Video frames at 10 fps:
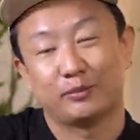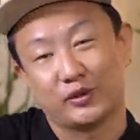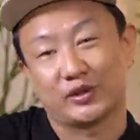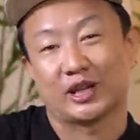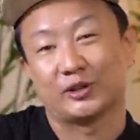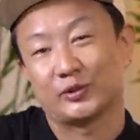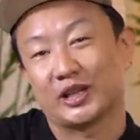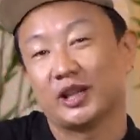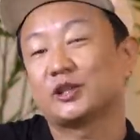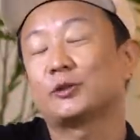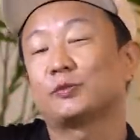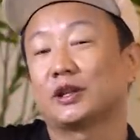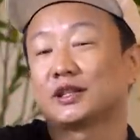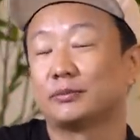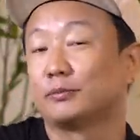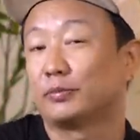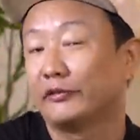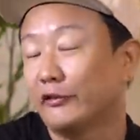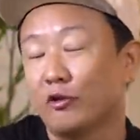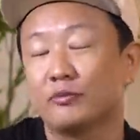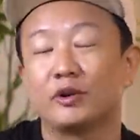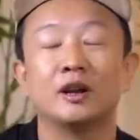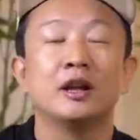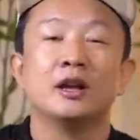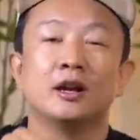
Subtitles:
music educator plus a performer.